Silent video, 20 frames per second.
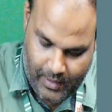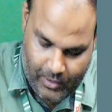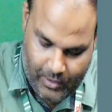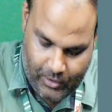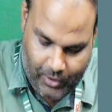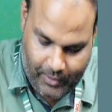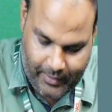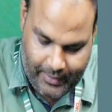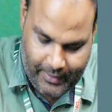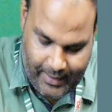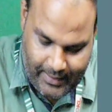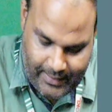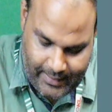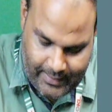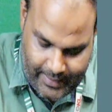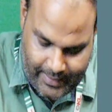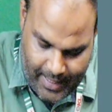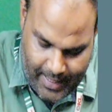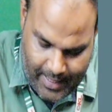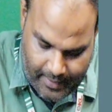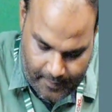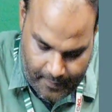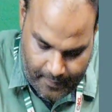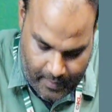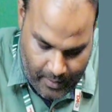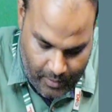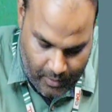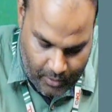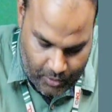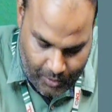So this thing,
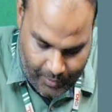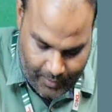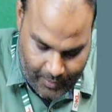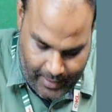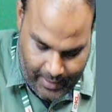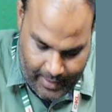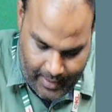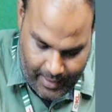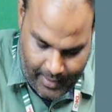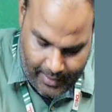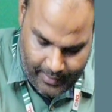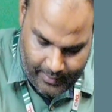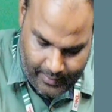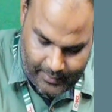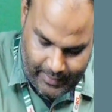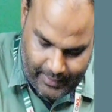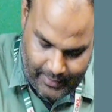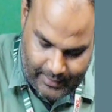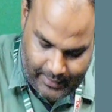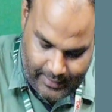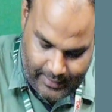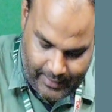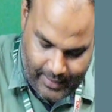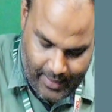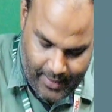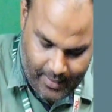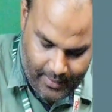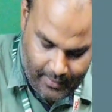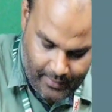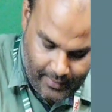so here this
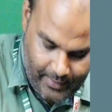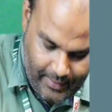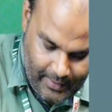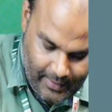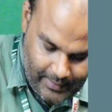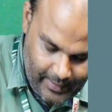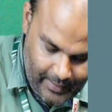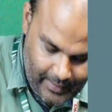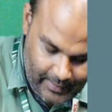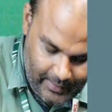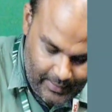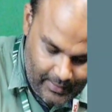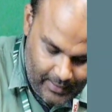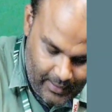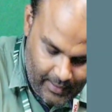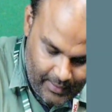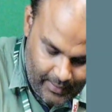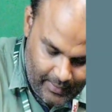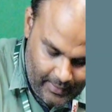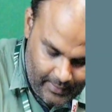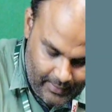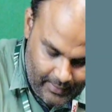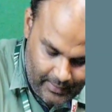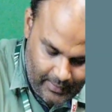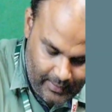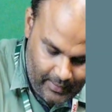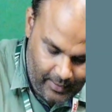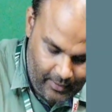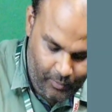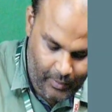thing, this resistor, this
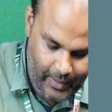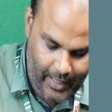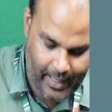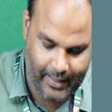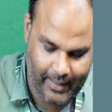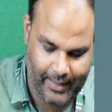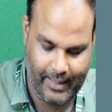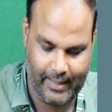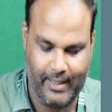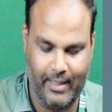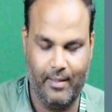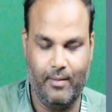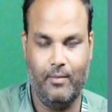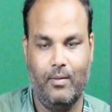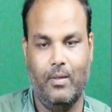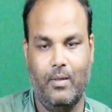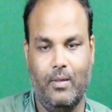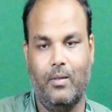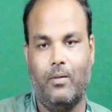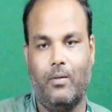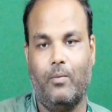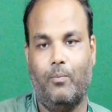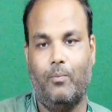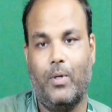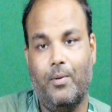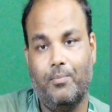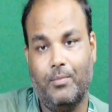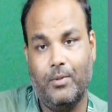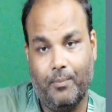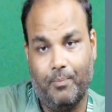we are getting
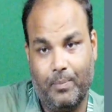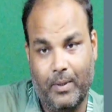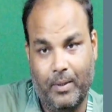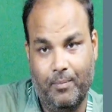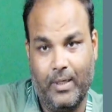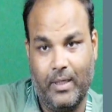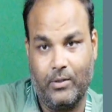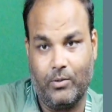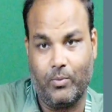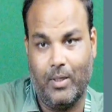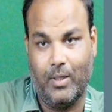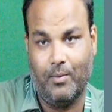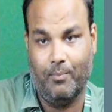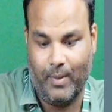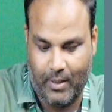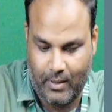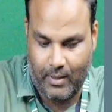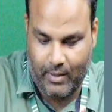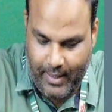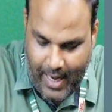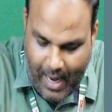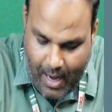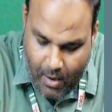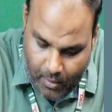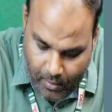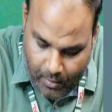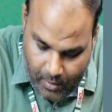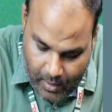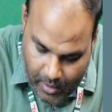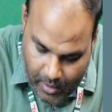from the previous one, but now